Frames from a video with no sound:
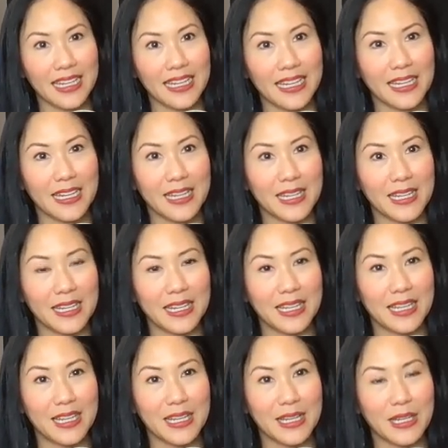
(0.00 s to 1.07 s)

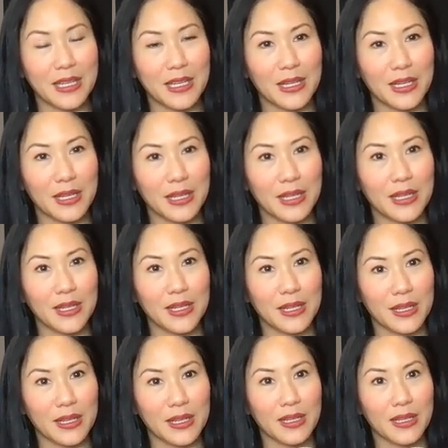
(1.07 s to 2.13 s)

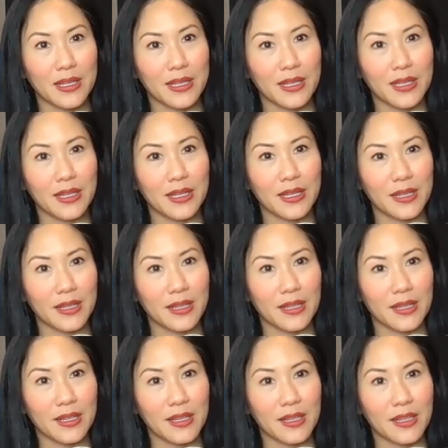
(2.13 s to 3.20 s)

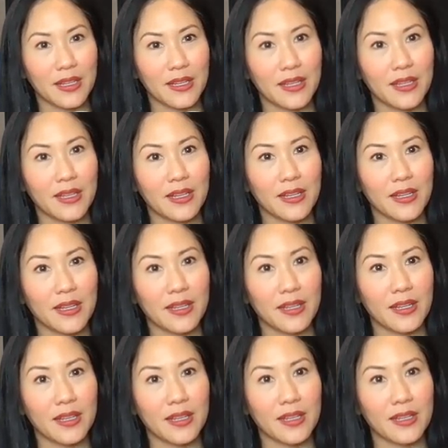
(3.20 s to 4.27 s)

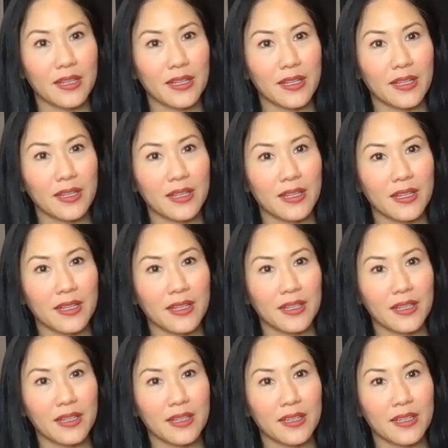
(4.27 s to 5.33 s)

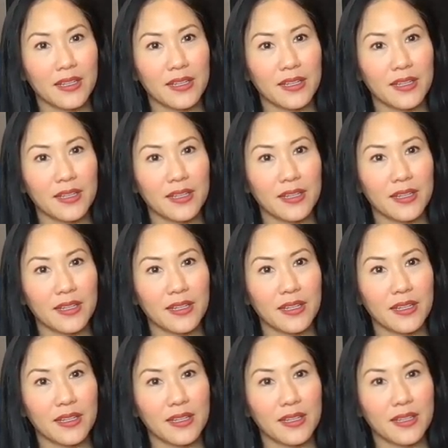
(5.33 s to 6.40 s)

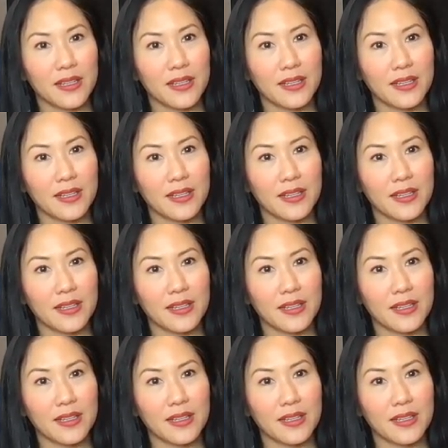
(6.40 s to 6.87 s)
The person shown says nothing.